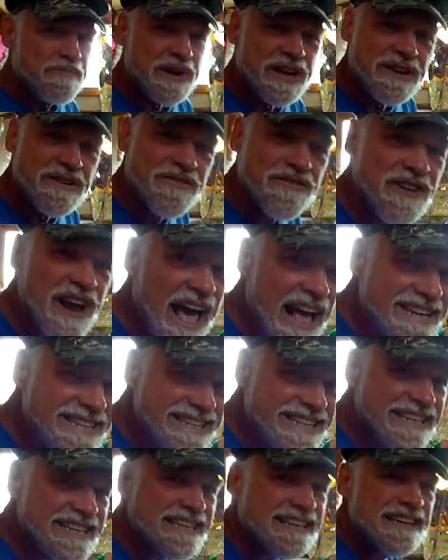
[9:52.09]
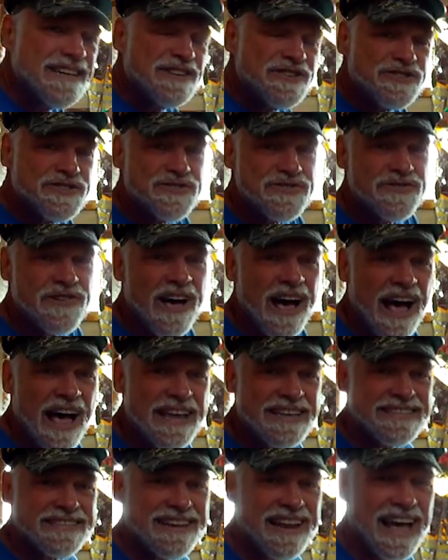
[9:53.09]
but ready to
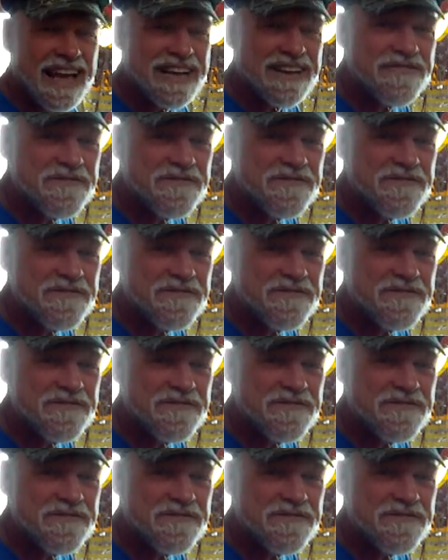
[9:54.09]
rise like a